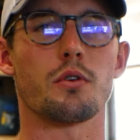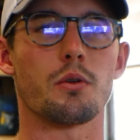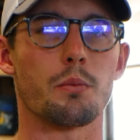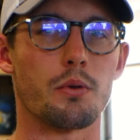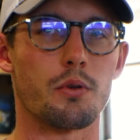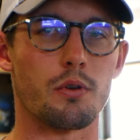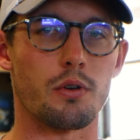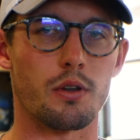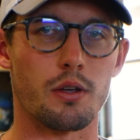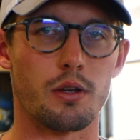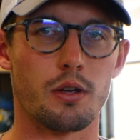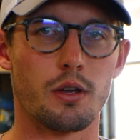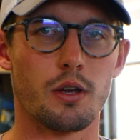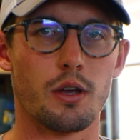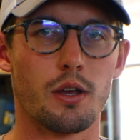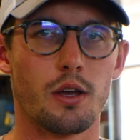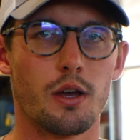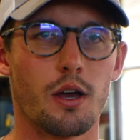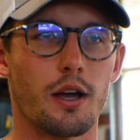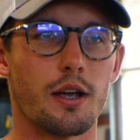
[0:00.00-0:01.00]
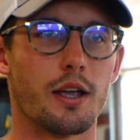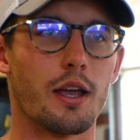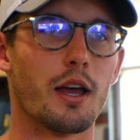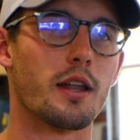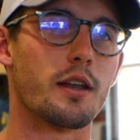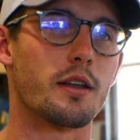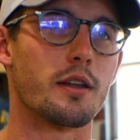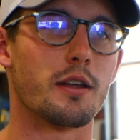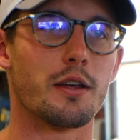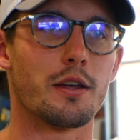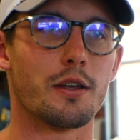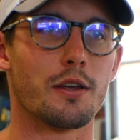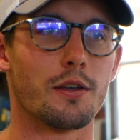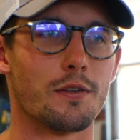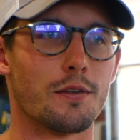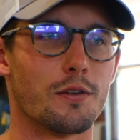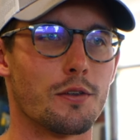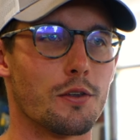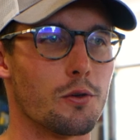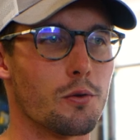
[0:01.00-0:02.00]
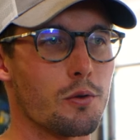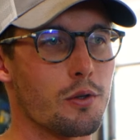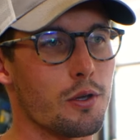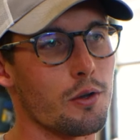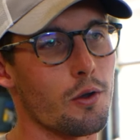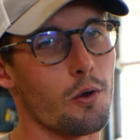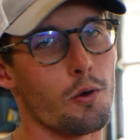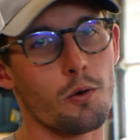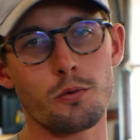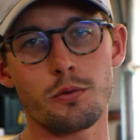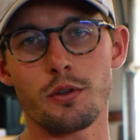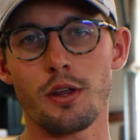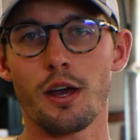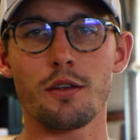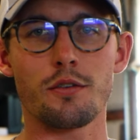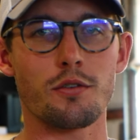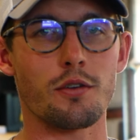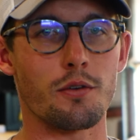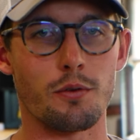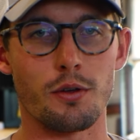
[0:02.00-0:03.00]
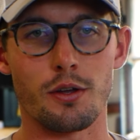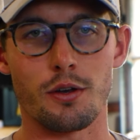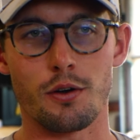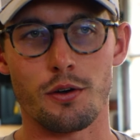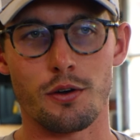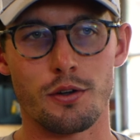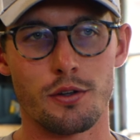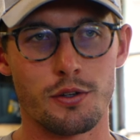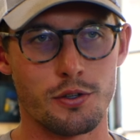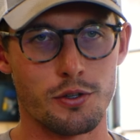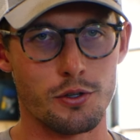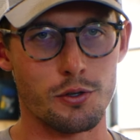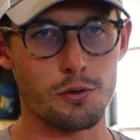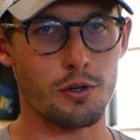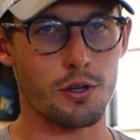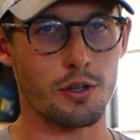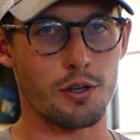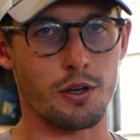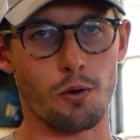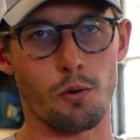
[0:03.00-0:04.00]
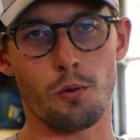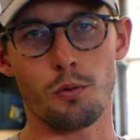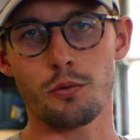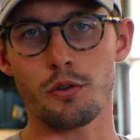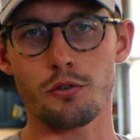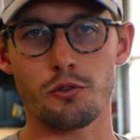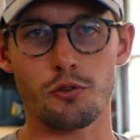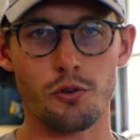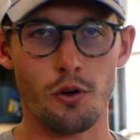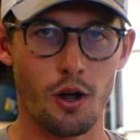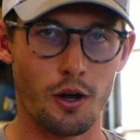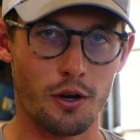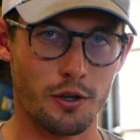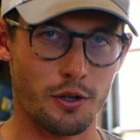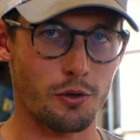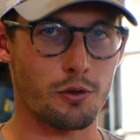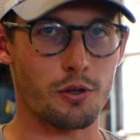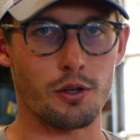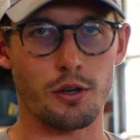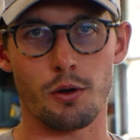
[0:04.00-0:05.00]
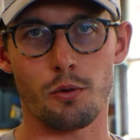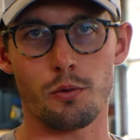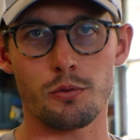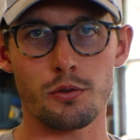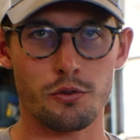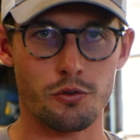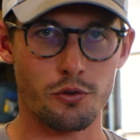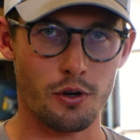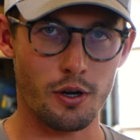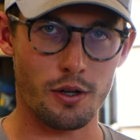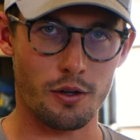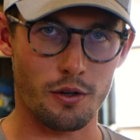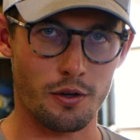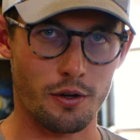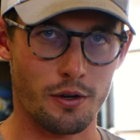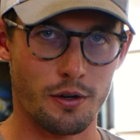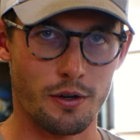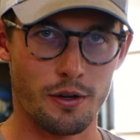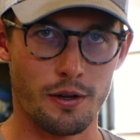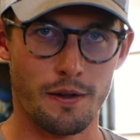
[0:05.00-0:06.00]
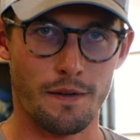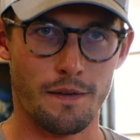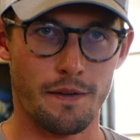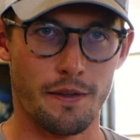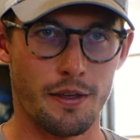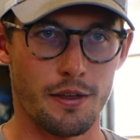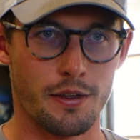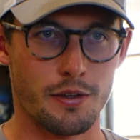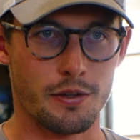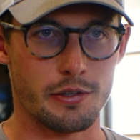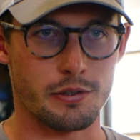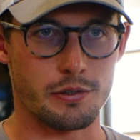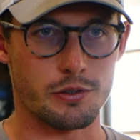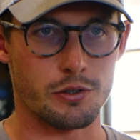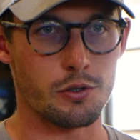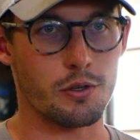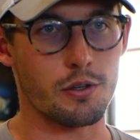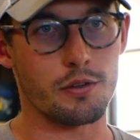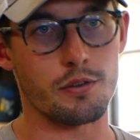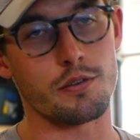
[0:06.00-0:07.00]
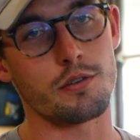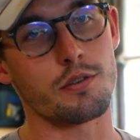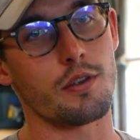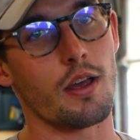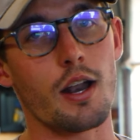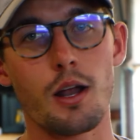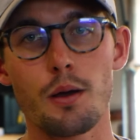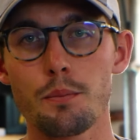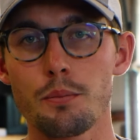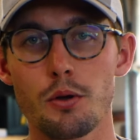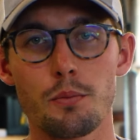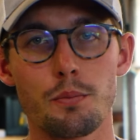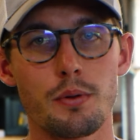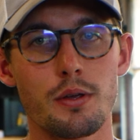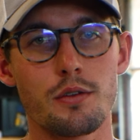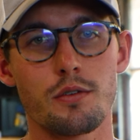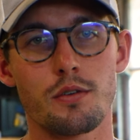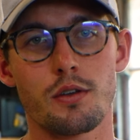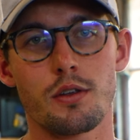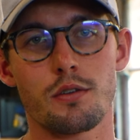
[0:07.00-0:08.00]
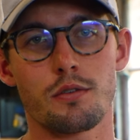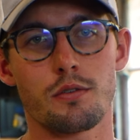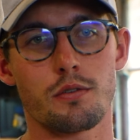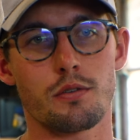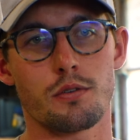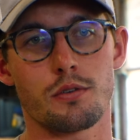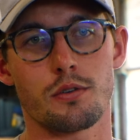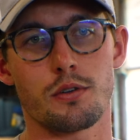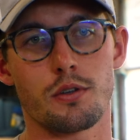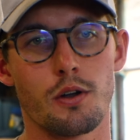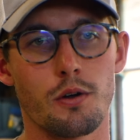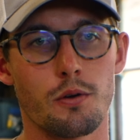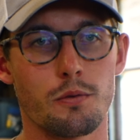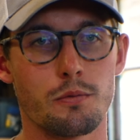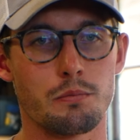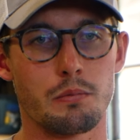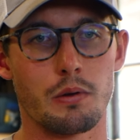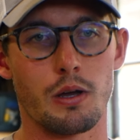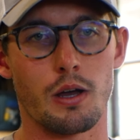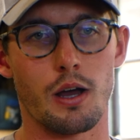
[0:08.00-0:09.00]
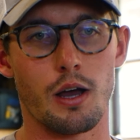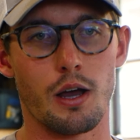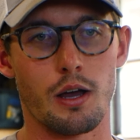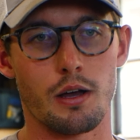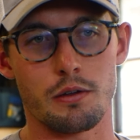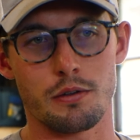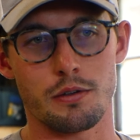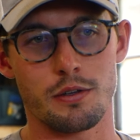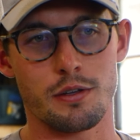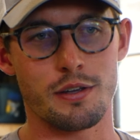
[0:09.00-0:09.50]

community. Again, you can own the excavator, you can own the truck, you can own the trailer, you can set up your business, you know, uh,